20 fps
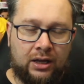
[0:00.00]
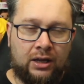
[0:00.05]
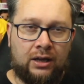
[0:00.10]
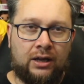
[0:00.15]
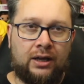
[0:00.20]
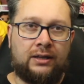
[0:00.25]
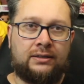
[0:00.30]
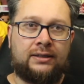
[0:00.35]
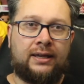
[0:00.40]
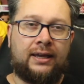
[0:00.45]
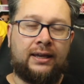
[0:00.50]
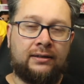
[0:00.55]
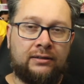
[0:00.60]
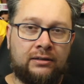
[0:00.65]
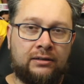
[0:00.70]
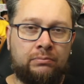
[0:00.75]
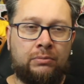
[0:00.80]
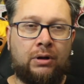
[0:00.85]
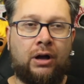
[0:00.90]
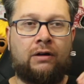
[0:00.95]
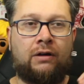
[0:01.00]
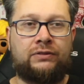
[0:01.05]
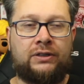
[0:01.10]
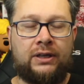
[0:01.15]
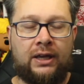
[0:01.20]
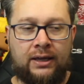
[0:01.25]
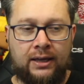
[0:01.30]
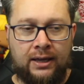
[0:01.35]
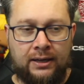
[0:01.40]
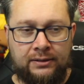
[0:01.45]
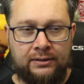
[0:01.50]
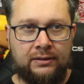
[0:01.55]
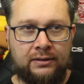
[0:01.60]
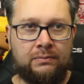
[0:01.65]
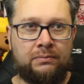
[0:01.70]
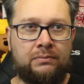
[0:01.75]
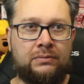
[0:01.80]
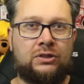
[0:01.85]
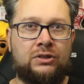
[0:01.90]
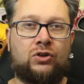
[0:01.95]
It's kingdom after
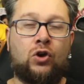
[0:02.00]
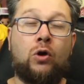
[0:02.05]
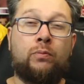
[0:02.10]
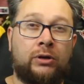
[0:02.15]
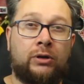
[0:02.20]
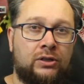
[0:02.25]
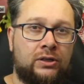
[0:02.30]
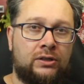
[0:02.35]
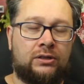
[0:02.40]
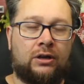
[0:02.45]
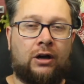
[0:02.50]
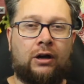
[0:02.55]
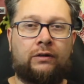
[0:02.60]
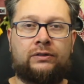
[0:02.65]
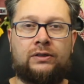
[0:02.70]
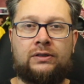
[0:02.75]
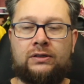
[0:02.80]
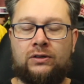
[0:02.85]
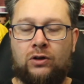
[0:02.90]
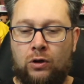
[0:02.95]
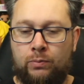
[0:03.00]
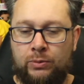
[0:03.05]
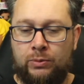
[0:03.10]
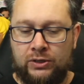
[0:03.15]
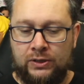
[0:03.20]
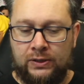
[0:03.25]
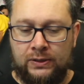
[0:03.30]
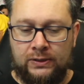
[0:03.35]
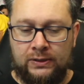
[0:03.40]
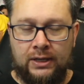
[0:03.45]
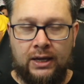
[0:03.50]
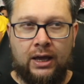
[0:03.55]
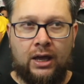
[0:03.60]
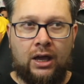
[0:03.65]
kingdom, skirmishes after skirmishes,